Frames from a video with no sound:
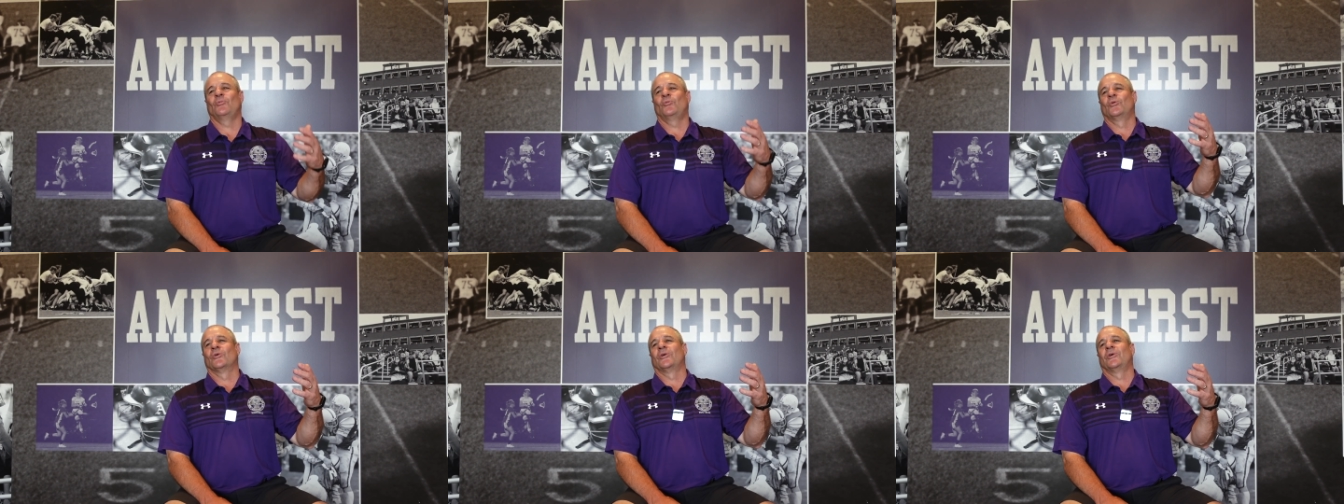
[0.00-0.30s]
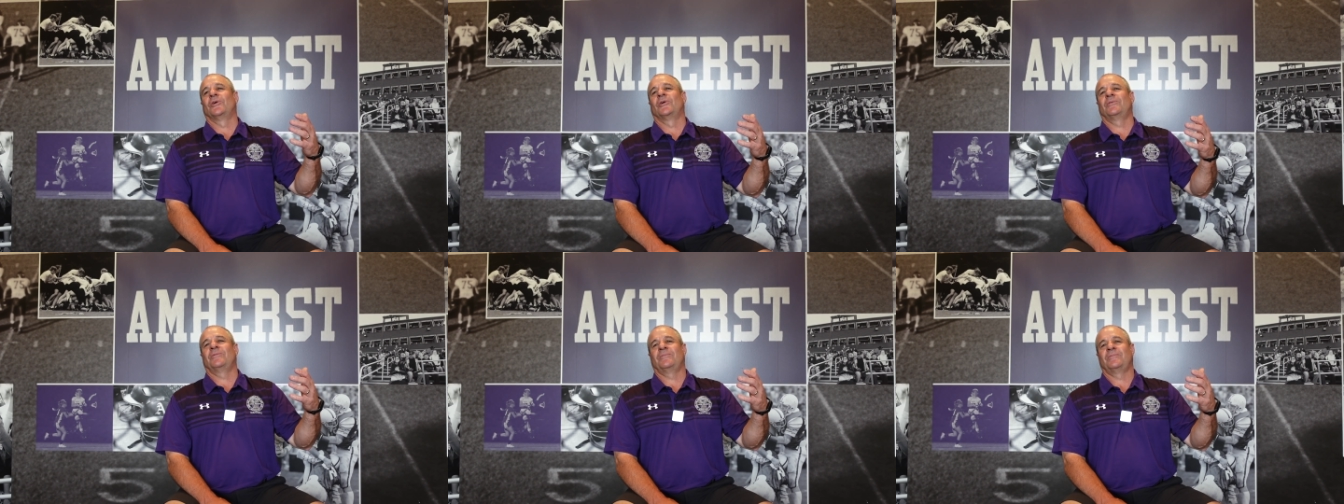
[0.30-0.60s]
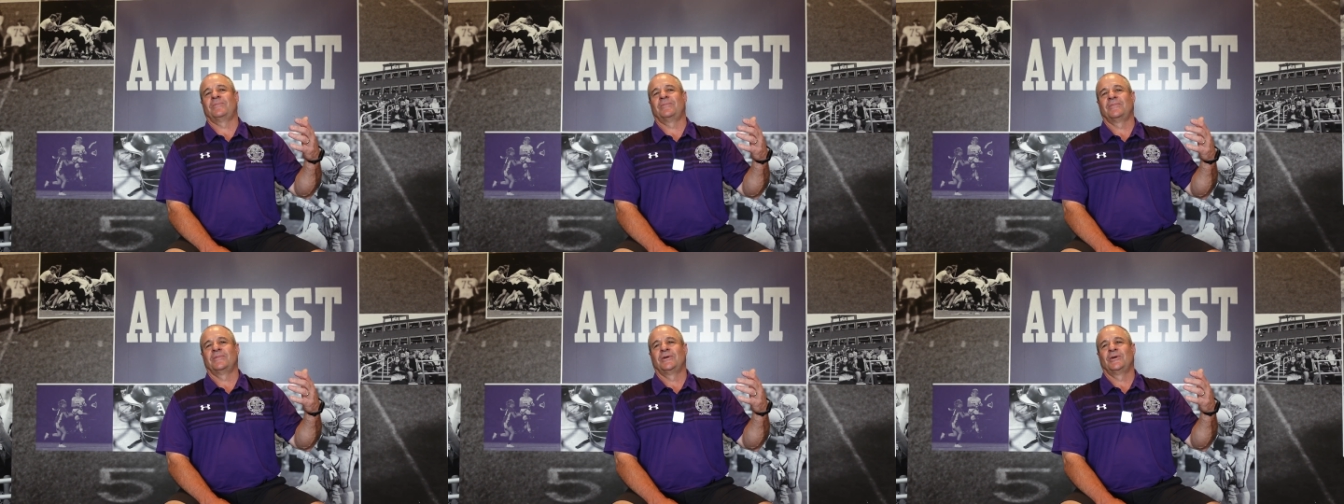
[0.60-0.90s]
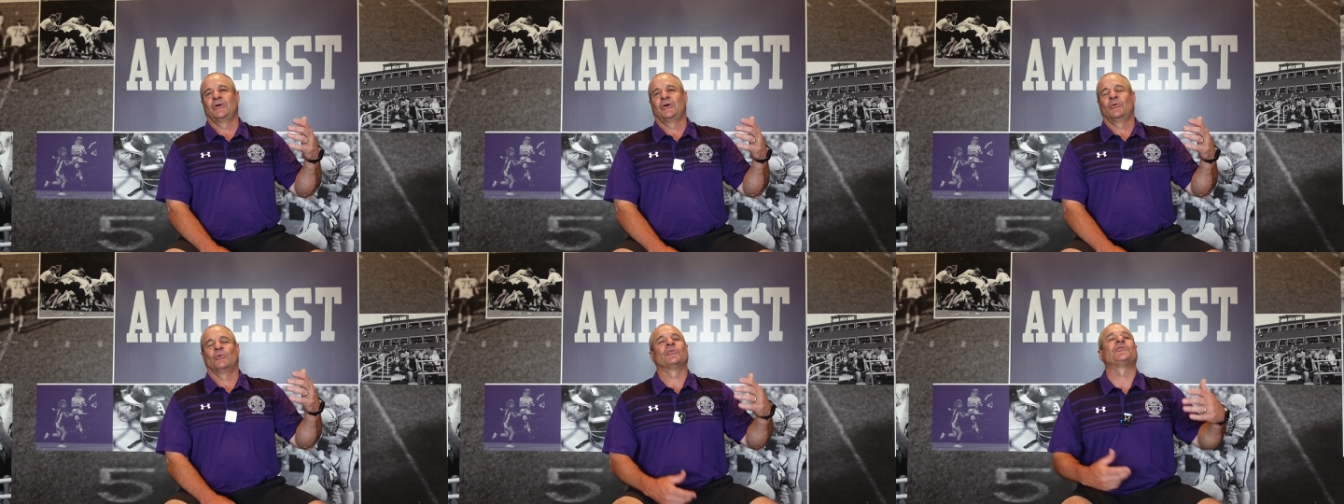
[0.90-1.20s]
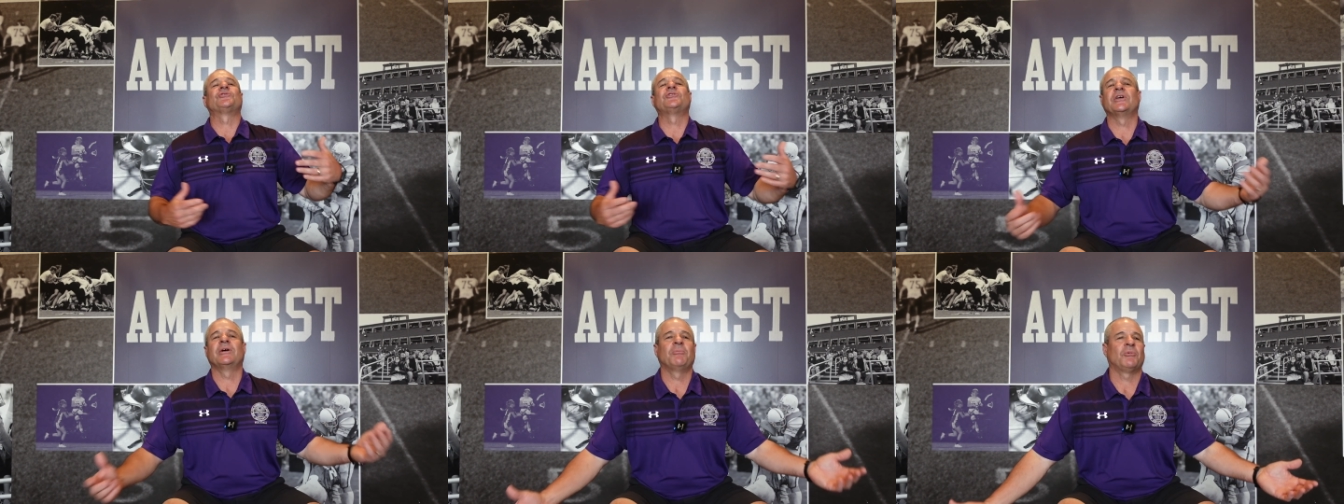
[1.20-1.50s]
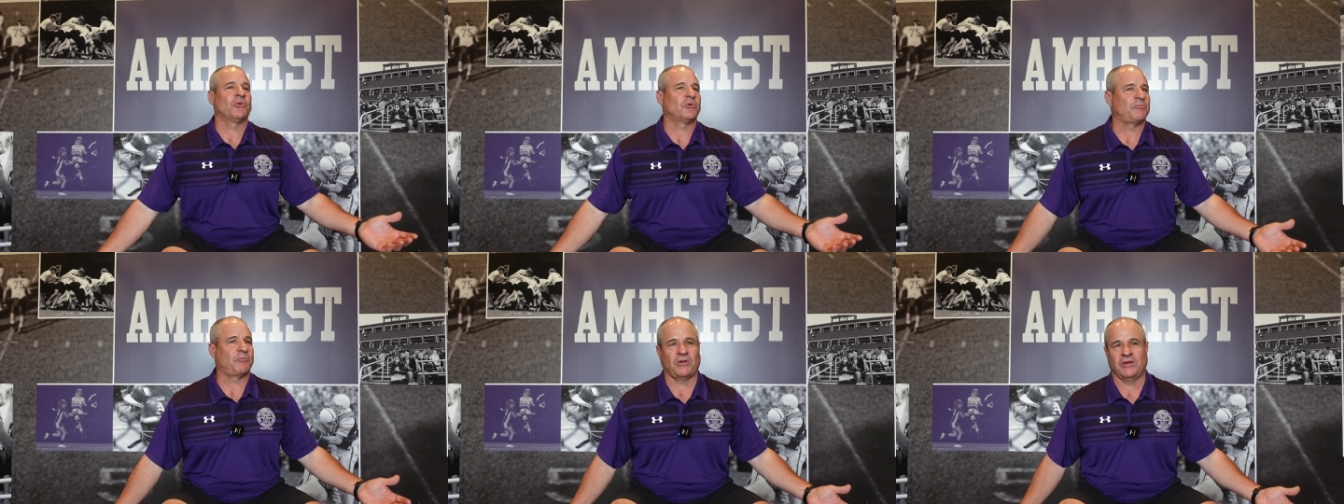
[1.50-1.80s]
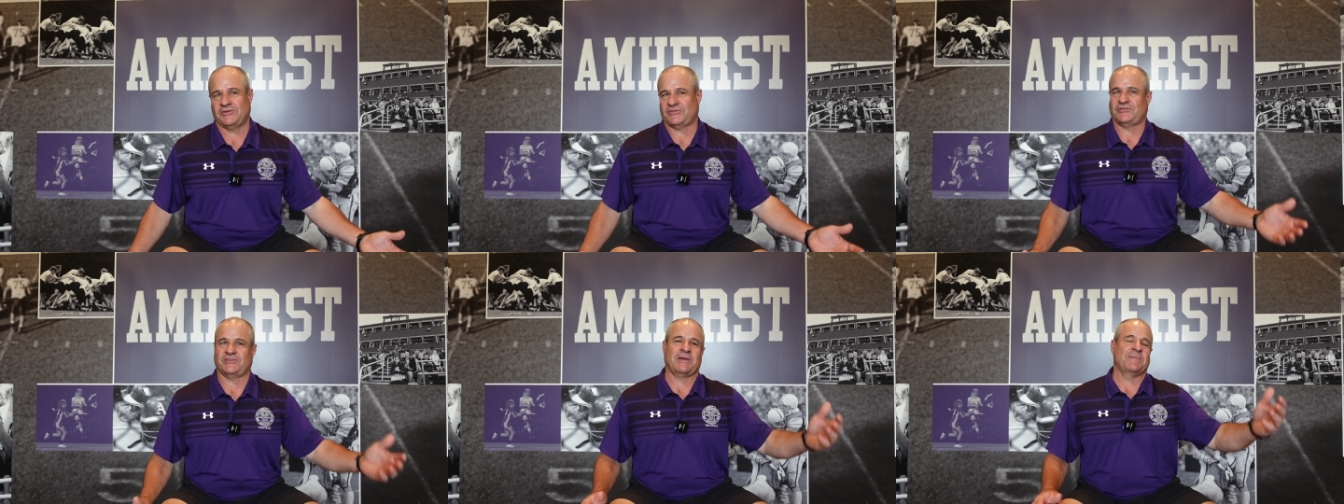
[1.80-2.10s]
We're similar
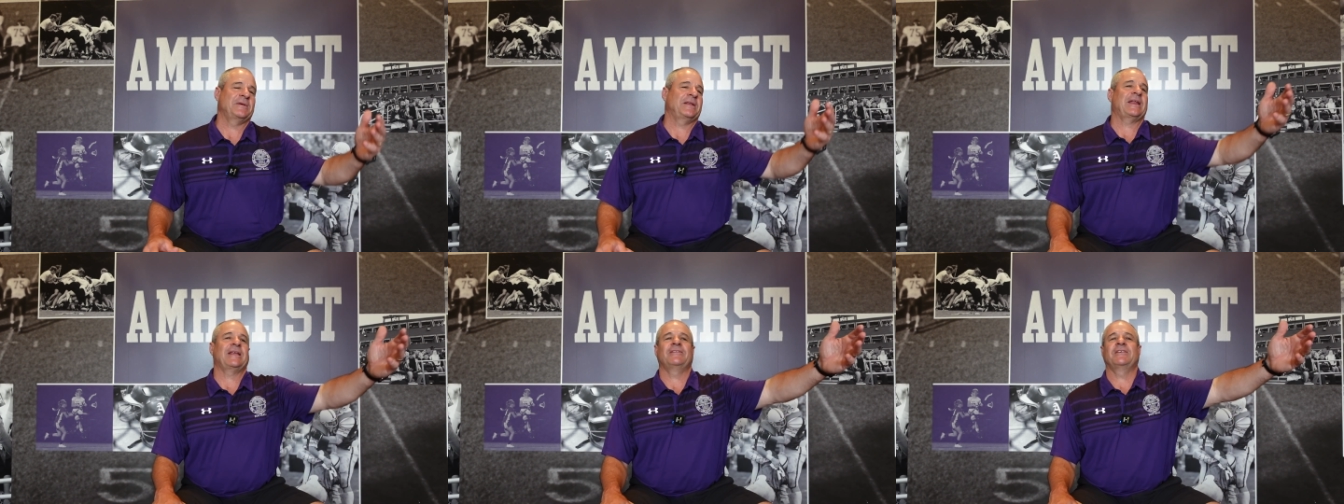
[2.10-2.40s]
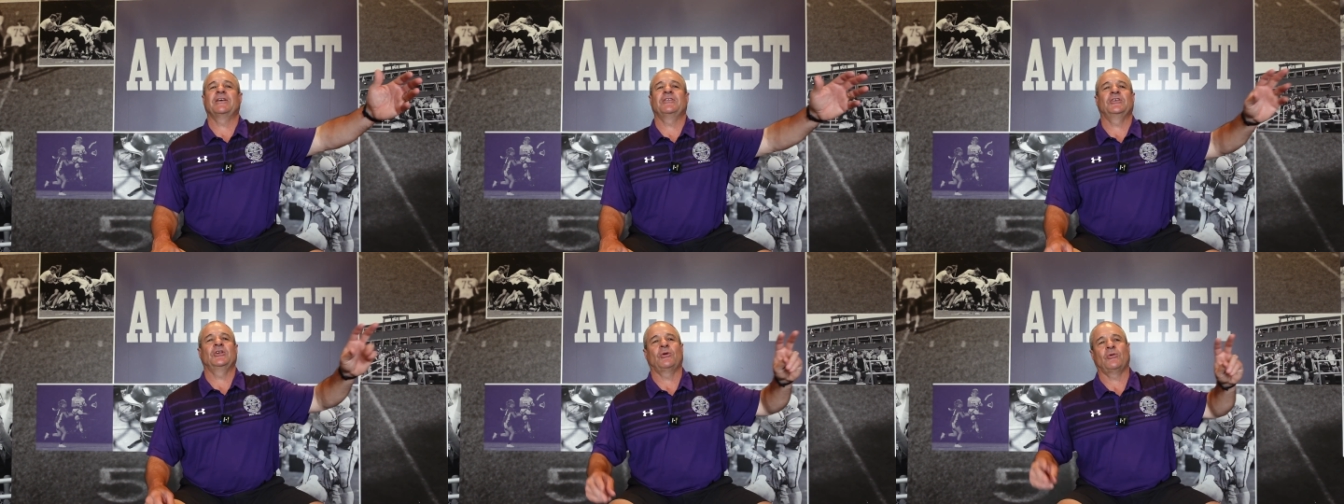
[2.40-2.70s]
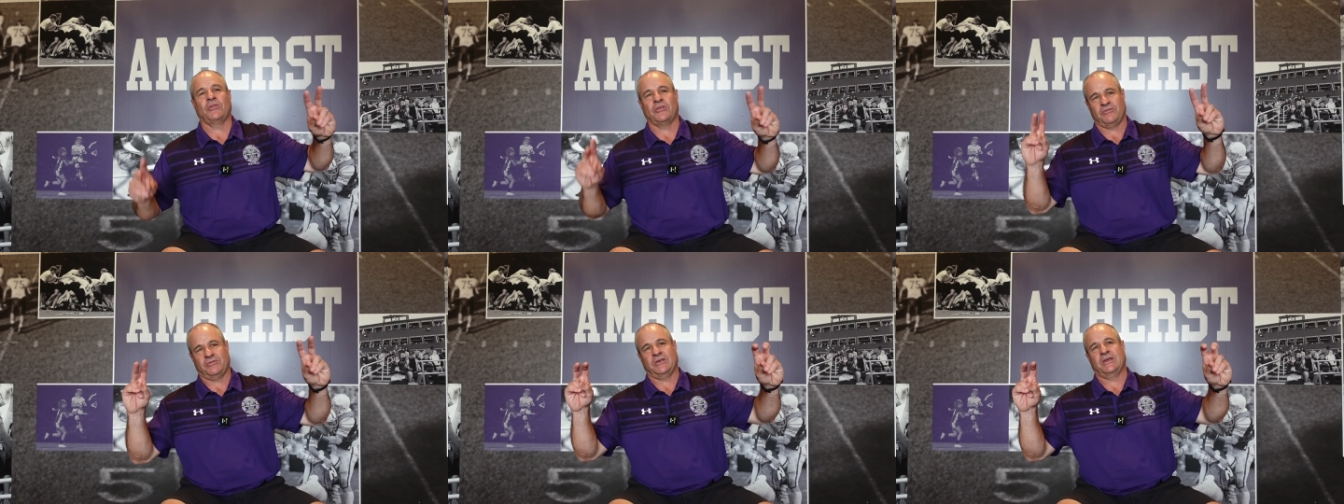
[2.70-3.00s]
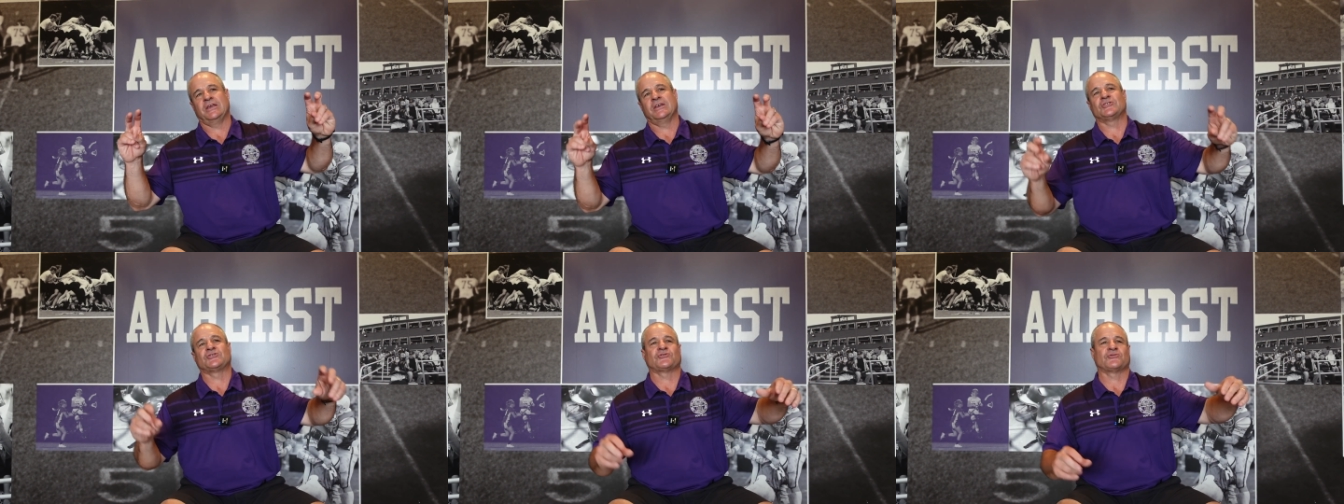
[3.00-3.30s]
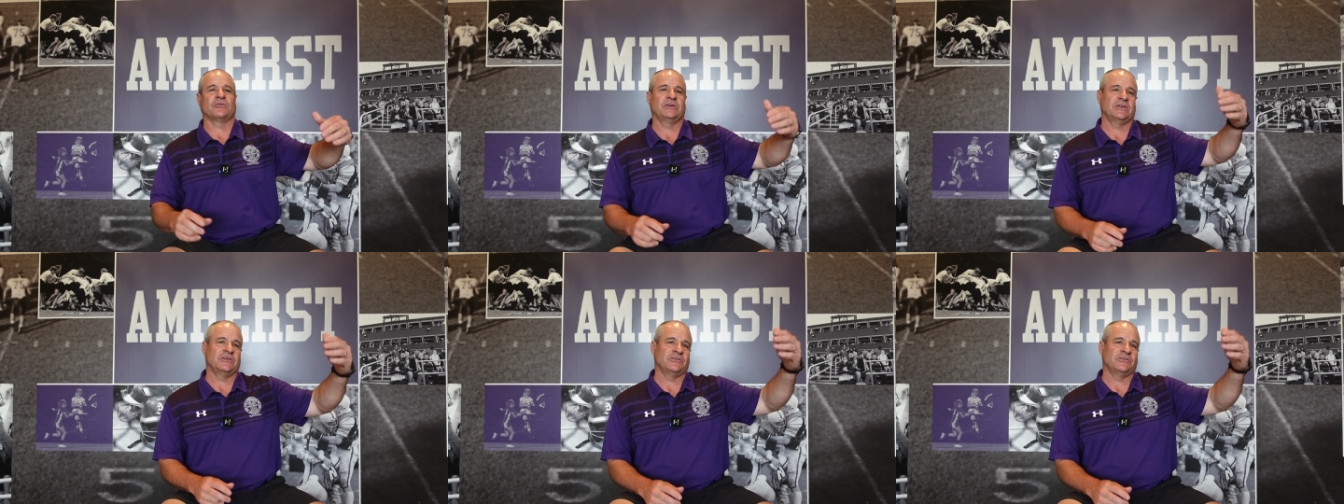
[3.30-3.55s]
places. I mean, the history